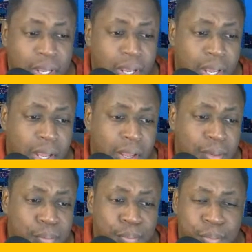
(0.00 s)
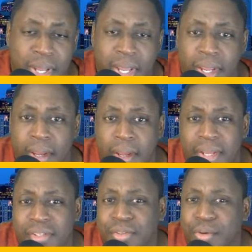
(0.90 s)
Um, my uh,
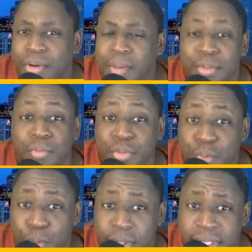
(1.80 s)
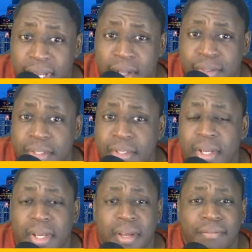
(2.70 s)
Instagram is over twenty thousand.
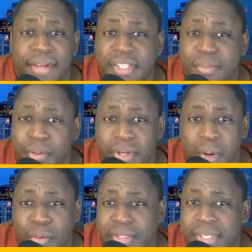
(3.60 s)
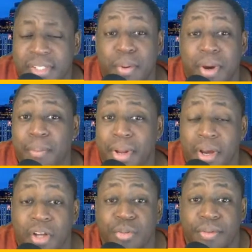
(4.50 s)
Facebook, I want to say it's probably about a
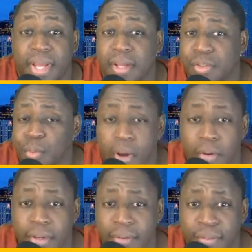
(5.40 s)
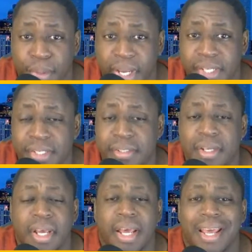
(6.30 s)
hundred thousand with all the different pages,
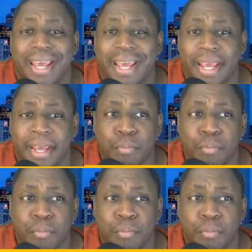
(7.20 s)
and